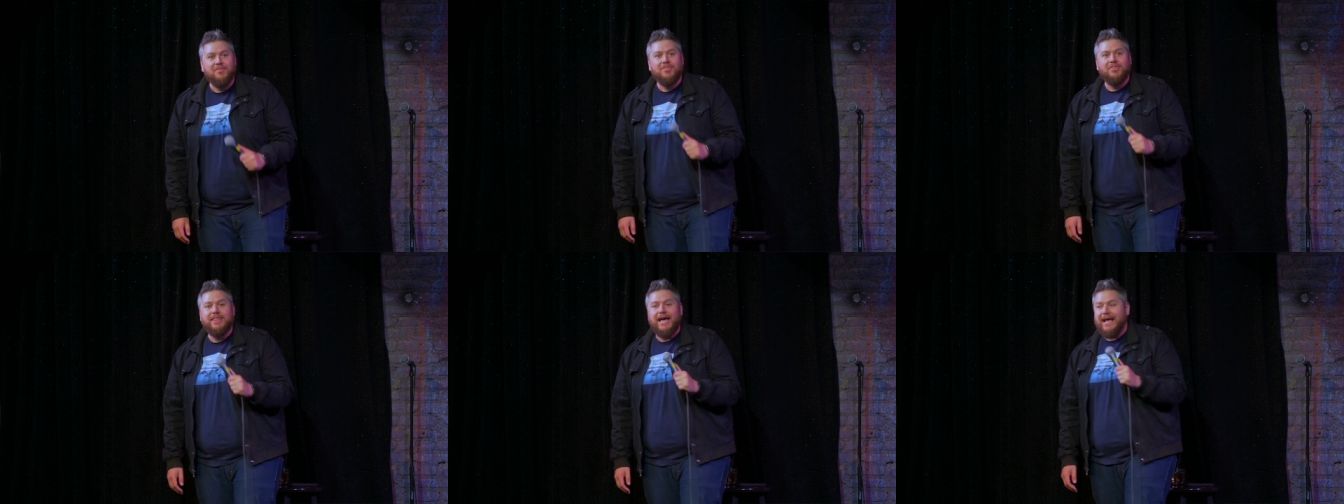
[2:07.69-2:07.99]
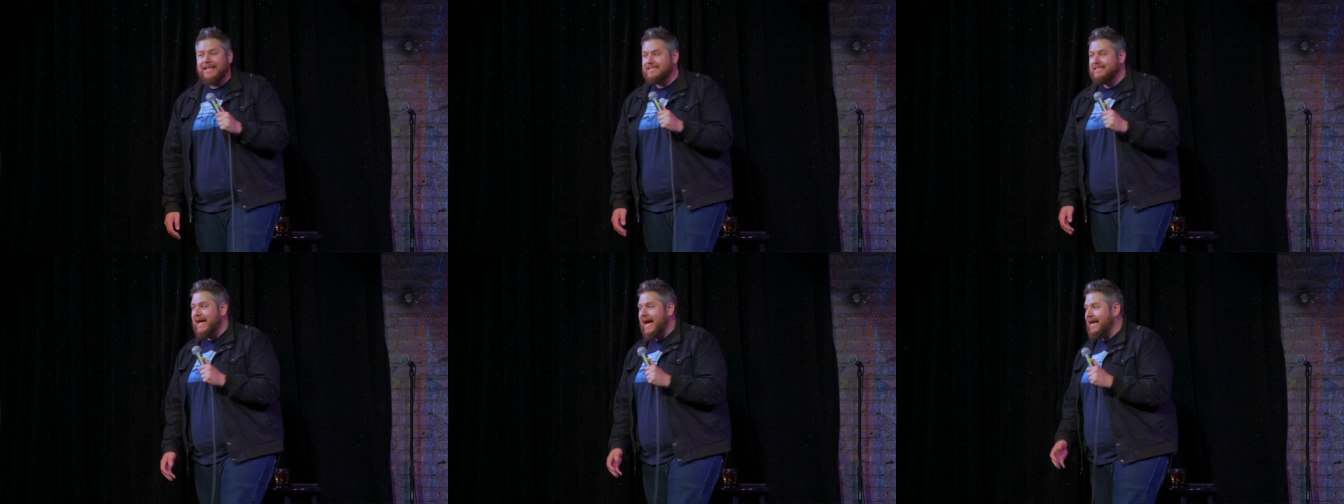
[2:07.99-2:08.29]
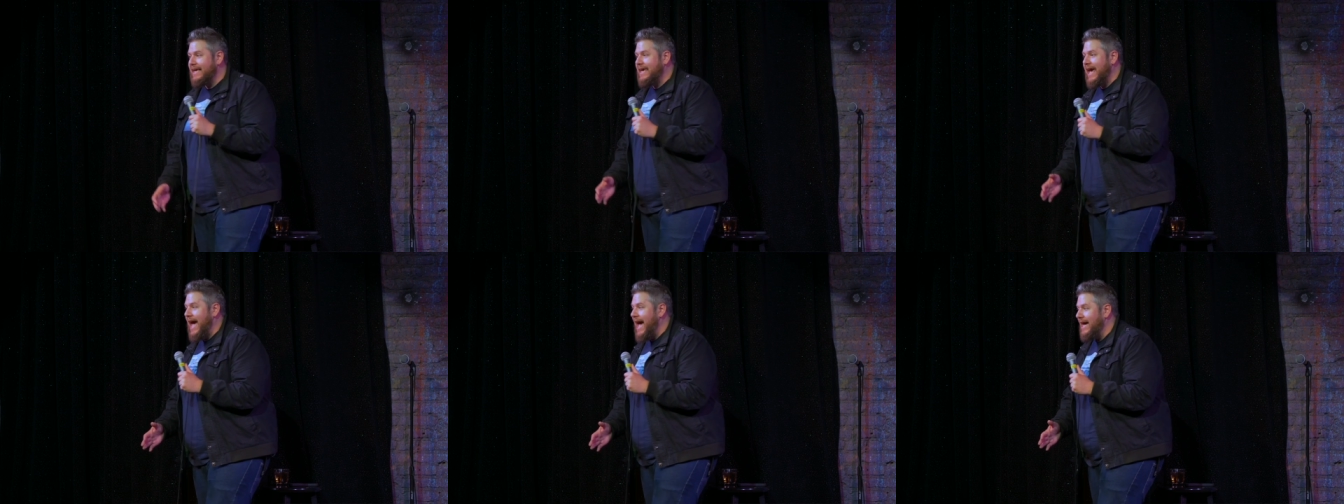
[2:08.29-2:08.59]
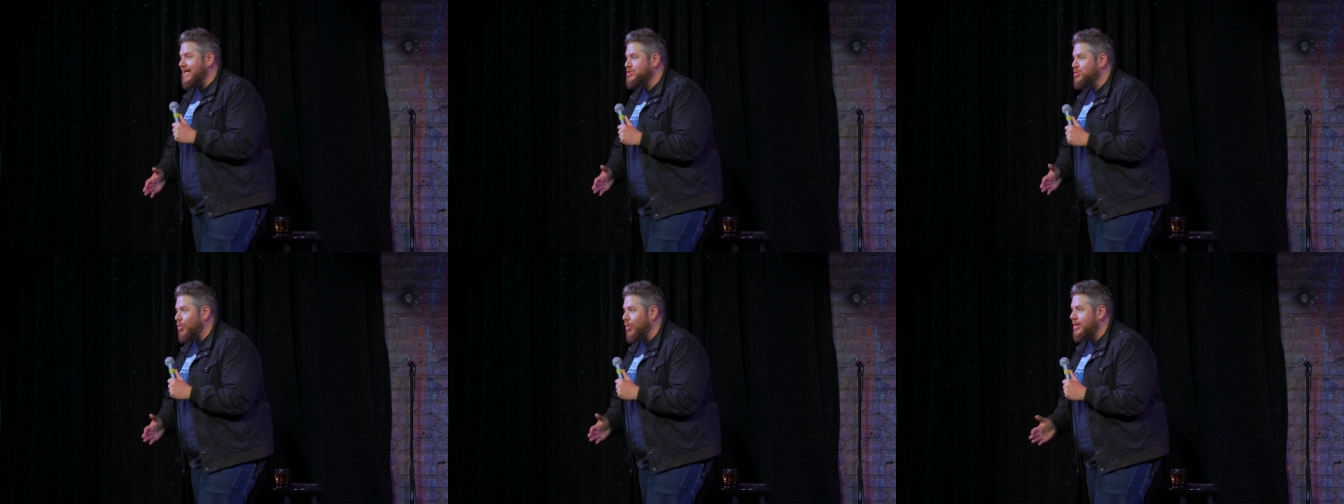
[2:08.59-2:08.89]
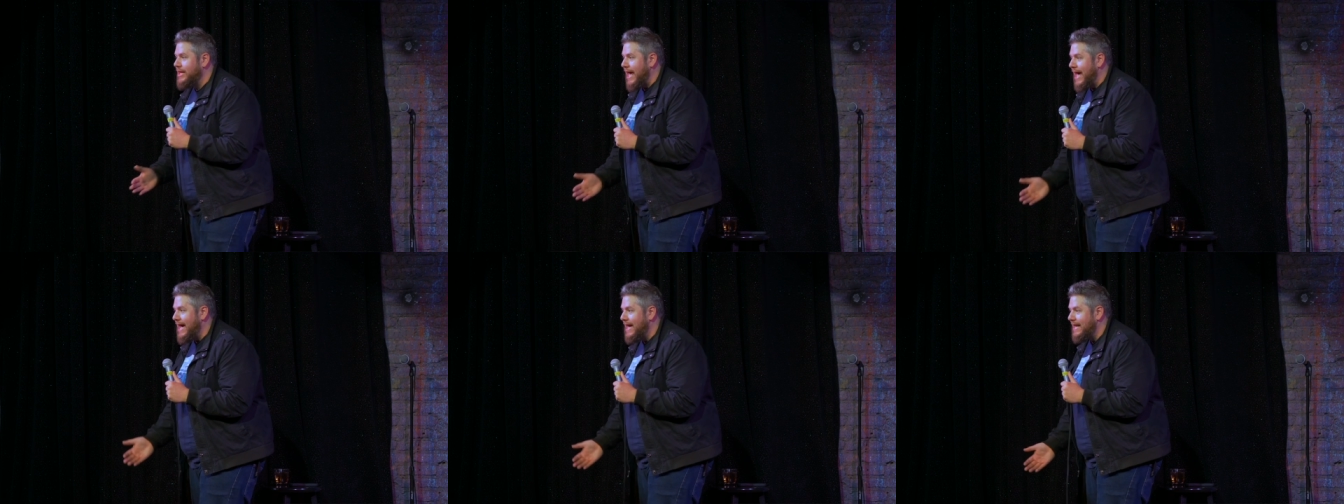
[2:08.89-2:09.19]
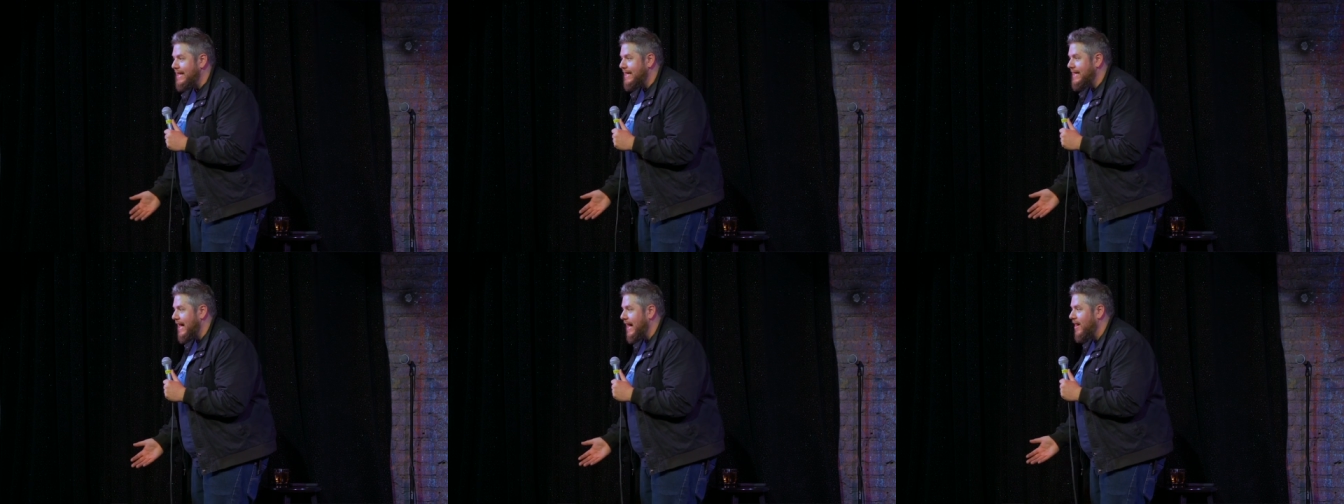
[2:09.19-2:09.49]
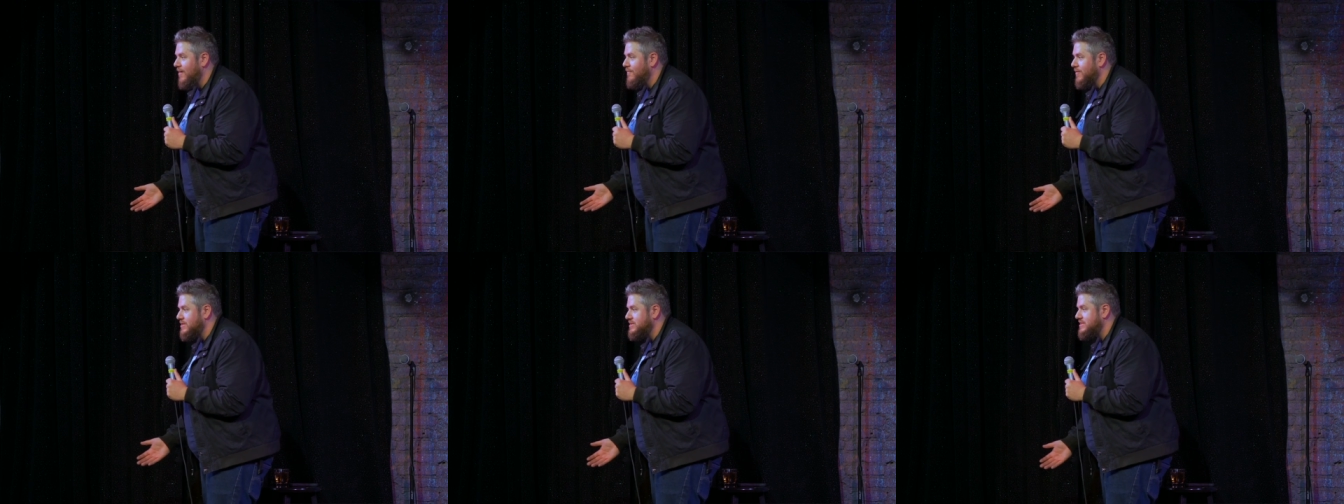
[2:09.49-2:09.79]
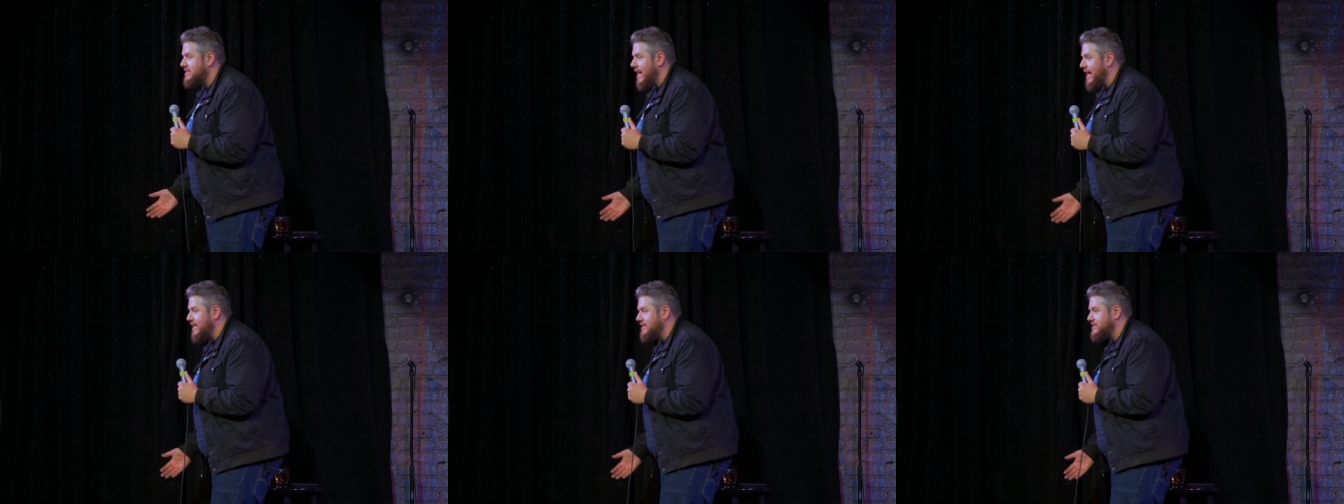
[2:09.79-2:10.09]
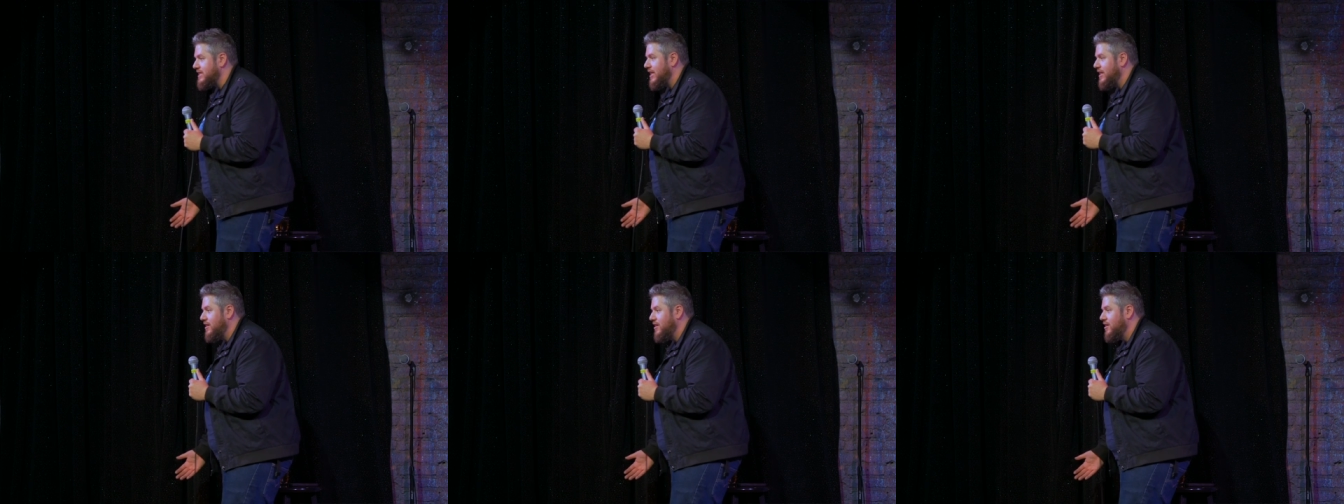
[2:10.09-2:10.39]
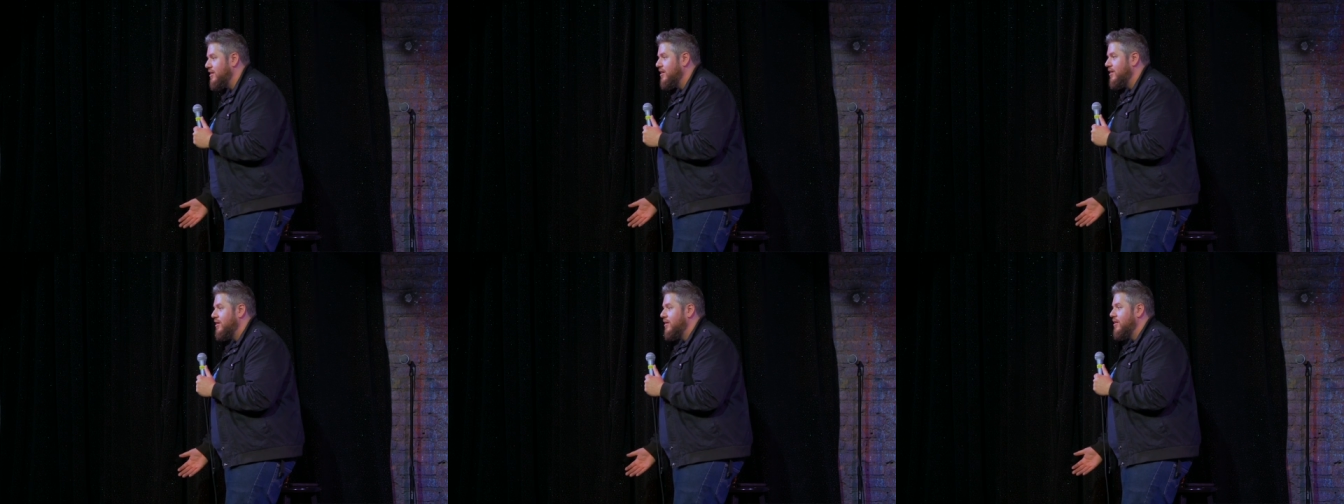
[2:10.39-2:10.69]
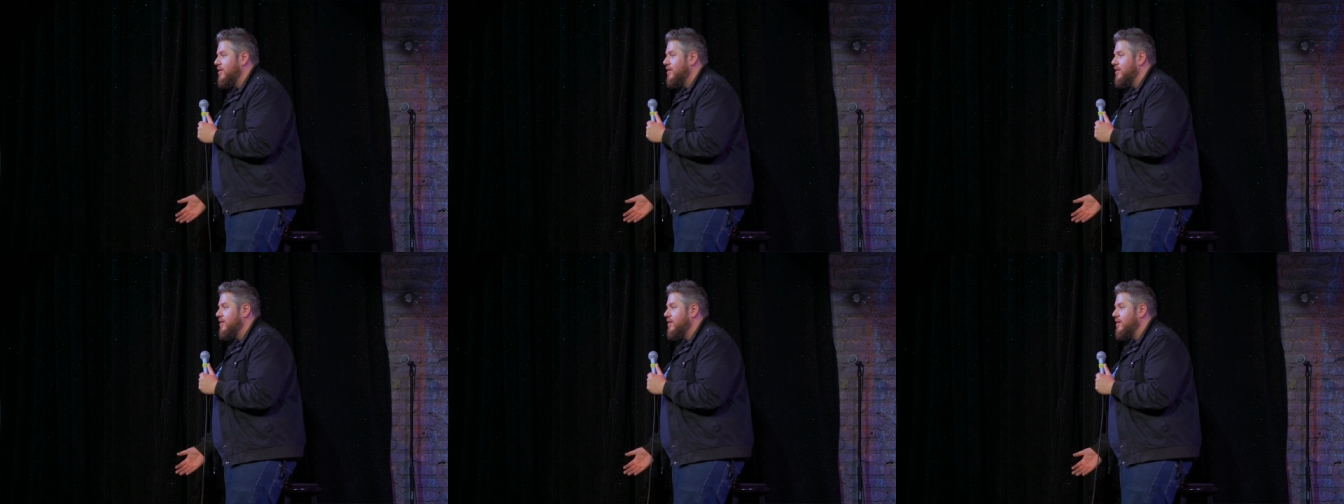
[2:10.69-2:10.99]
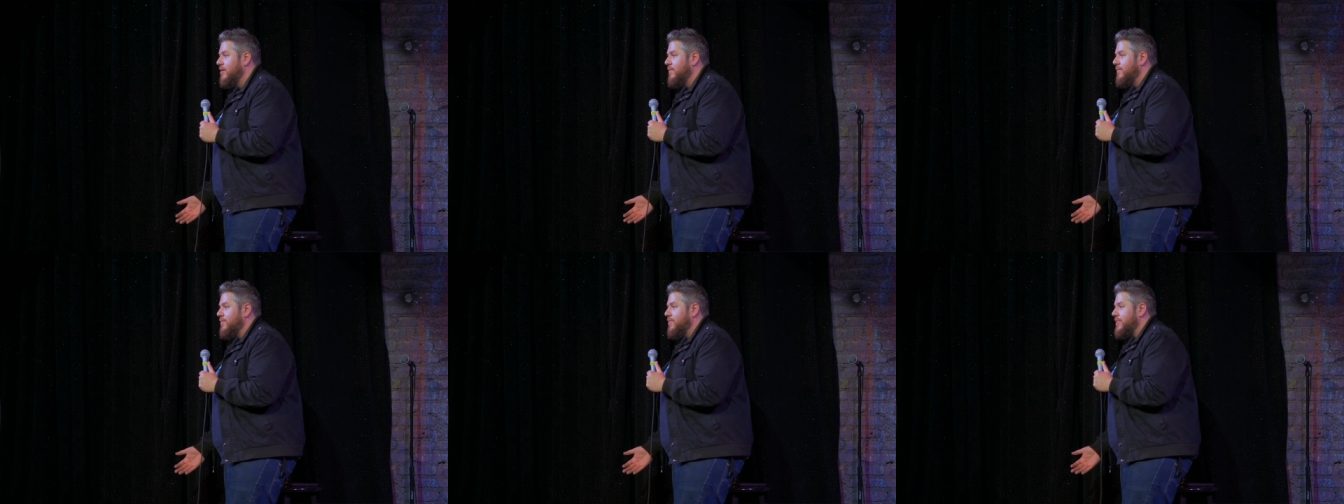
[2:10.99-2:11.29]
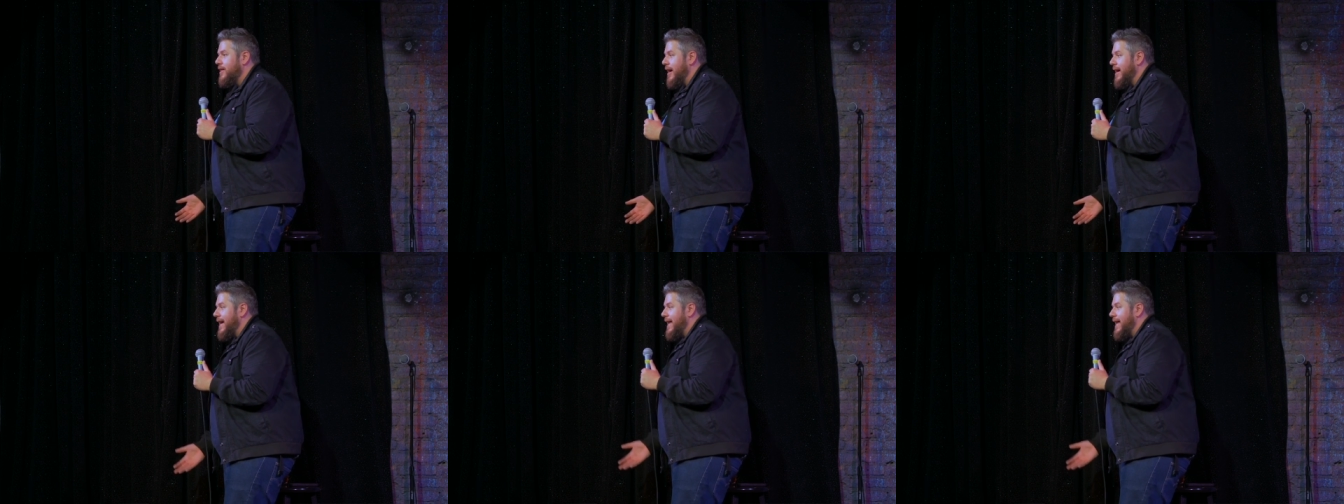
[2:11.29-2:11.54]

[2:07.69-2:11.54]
That's not casual candy conversation. Now I